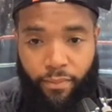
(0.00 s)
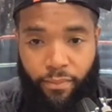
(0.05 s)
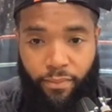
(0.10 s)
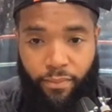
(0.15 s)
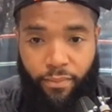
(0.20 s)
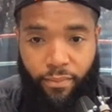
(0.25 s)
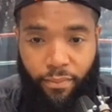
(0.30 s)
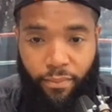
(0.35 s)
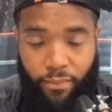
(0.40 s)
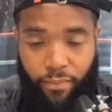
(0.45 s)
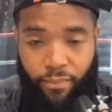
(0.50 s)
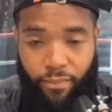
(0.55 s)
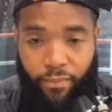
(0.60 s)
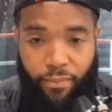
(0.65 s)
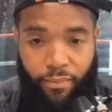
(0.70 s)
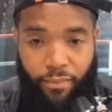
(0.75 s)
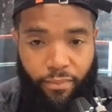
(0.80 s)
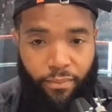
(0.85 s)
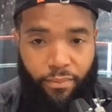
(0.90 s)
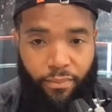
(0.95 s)

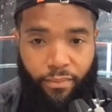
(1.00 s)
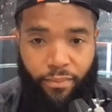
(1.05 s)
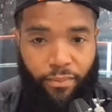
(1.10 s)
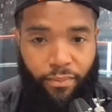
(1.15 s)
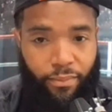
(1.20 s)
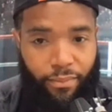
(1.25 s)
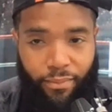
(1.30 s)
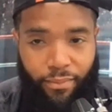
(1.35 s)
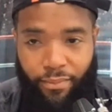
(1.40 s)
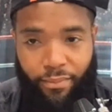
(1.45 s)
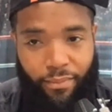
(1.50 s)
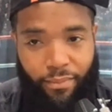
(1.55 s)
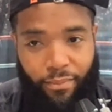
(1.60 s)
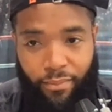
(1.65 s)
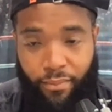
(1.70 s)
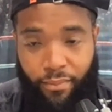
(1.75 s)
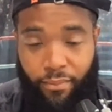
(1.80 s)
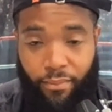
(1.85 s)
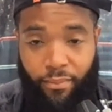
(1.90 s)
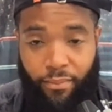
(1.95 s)

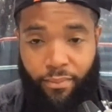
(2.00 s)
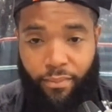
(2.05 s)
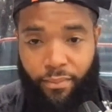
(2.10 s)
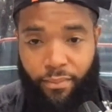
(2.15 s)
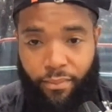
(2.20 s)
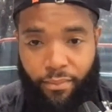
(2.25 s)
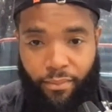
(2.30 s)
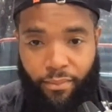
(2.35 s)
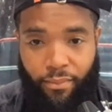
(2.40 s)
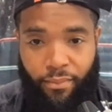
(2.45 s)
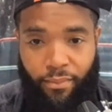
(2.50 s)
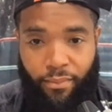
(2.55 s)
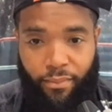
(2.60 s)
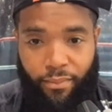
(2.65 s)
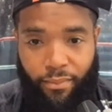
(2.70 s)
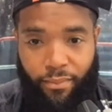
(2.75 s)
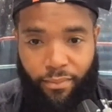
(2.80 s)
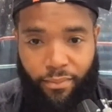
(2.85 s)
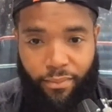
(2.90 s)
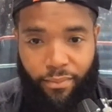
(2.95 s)

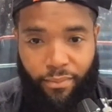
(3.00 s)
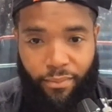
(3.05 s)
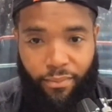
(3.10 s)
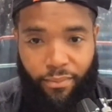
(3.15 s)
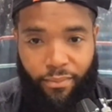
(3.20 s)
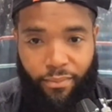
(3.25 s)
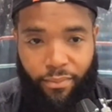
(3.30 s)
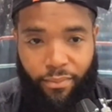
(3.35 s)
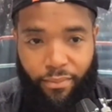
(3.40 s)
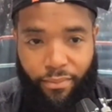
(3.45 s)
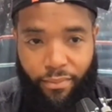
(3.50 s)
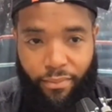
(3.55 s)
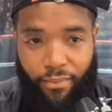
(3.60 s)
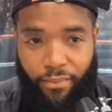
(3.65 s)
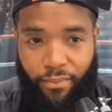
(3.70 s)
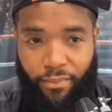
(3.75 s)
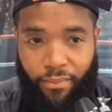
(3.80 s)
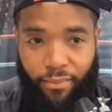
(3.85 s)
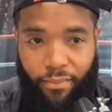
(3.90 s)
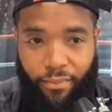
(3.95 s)

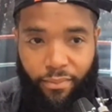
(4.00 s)
No words are spoken by the person on screen.